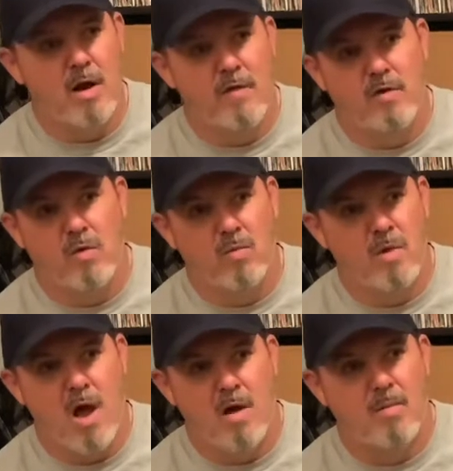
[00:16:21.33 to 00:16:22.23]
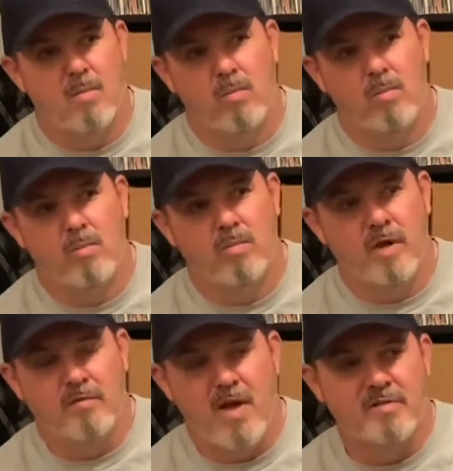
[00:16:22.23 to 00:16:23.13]
If you're not
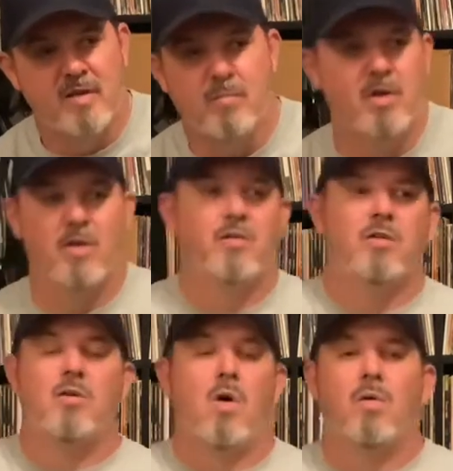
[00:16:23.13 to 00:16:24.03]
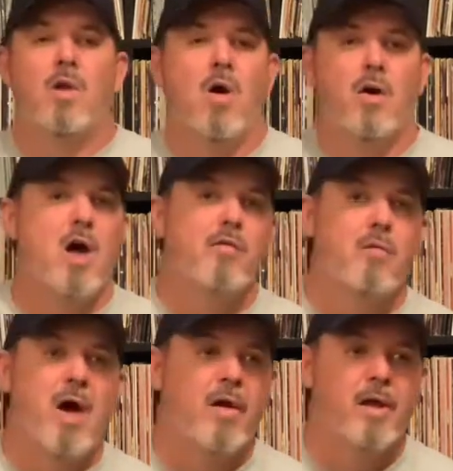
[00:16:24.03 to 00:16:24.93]
investing because you don't know enough
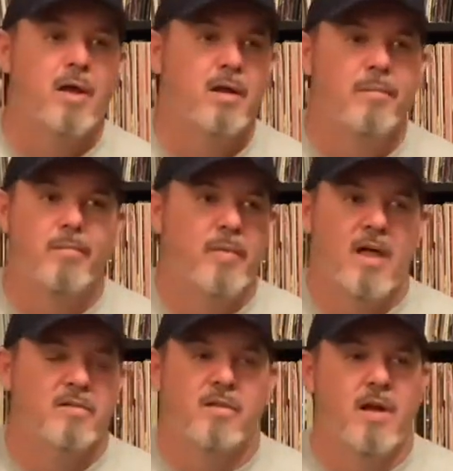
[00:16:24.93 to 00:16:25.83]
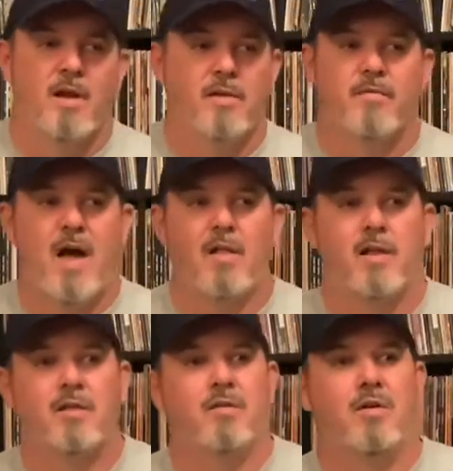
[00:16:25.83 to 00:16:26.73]
about it, that's not a
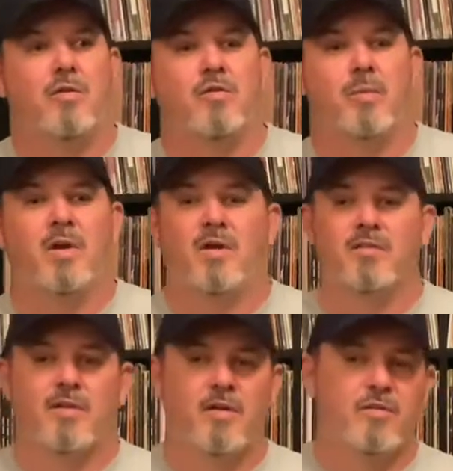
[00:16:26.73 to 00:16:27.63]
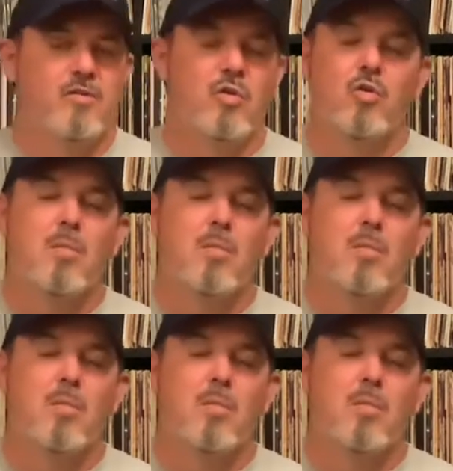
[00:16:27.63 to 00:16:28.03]
valid excuse, because there's too